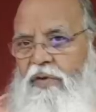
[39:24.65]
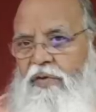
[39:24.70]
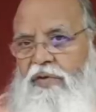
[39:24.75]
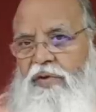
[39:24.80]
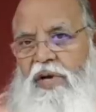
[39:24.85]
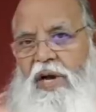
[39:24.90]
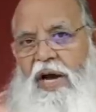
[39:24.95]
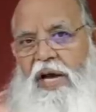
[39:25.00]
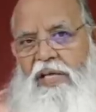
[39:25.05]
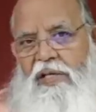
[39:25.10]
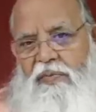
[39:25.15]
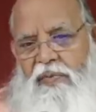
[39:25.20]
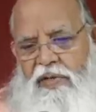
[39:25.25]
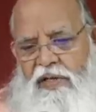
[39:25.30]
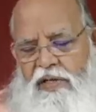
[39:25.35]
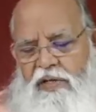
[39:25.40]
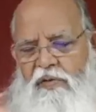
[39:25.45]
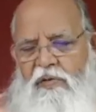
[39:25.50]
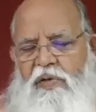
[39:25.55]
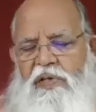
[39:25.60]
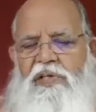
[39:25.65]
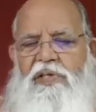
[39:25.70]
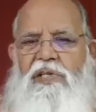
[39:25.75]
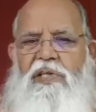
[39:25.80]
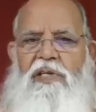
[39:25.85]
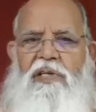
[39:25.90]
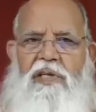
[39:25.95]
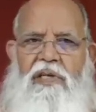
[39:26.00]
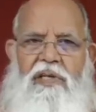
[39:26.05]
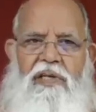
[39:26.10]
She asked me this
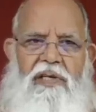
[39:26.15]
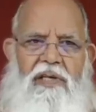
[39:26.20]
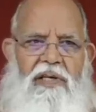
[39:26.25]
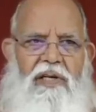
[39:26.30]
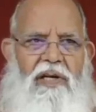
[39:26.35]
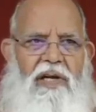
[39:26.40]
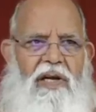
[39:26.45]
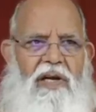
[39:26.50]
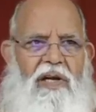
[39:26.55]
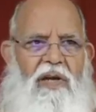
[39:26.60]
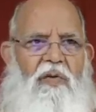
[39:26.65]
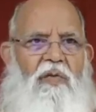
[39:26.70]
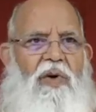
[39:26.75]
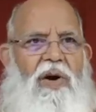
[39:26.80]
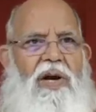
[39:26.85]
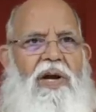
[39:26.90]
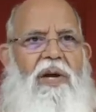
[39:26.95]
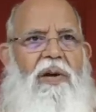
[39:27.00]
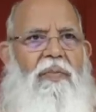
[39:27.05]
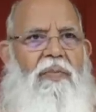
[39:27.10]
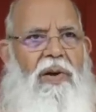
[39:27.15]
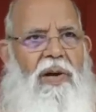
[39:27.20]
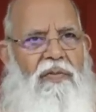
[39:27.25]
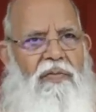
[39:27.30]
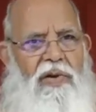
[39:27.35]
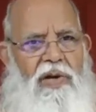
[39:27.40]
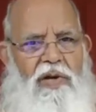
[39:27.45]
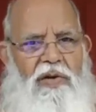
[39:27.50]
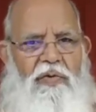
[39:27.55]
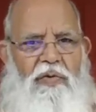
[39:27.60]
question. Now what reply
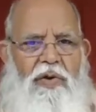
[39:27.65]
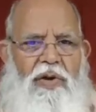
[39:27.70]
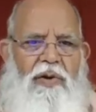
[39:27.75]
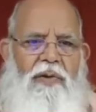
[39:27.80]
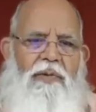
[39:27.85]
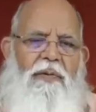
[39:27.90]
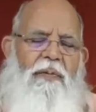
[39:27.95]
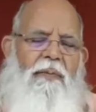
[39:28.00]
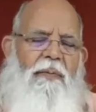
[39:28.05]
will you give?